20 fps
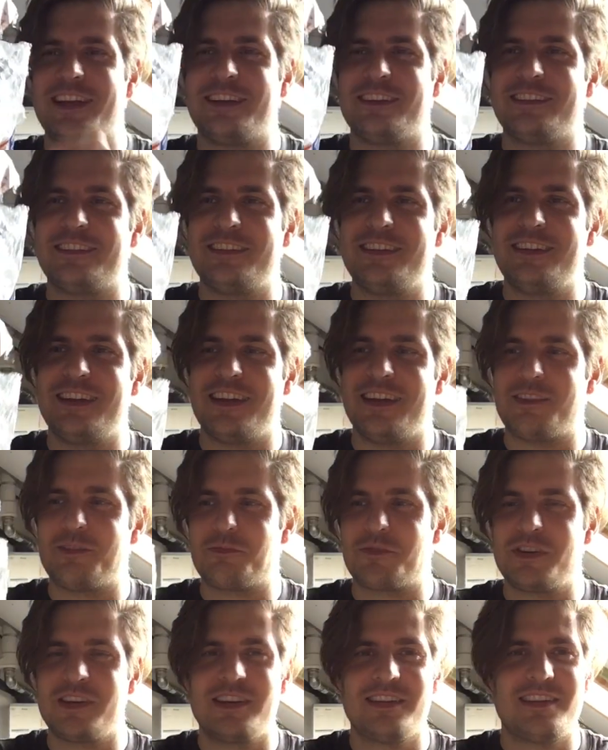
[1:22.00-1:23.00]
you can see, it's
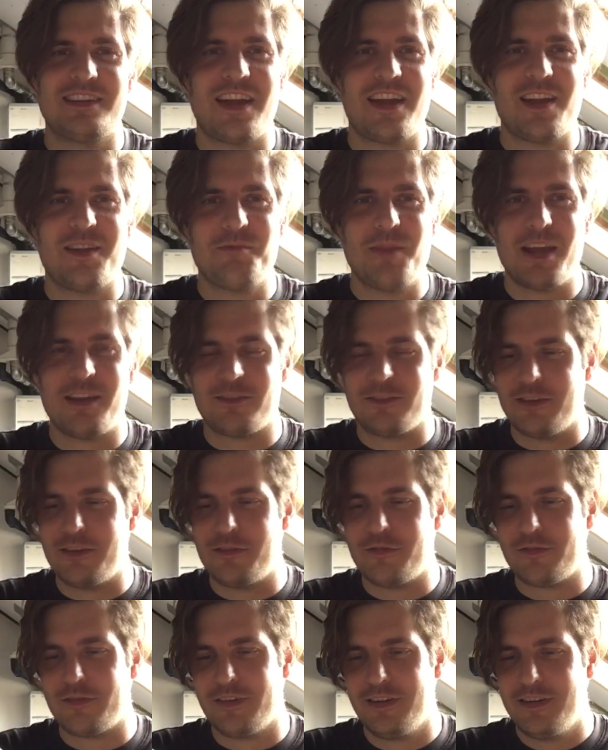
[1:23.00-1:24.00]
pretty damn massive.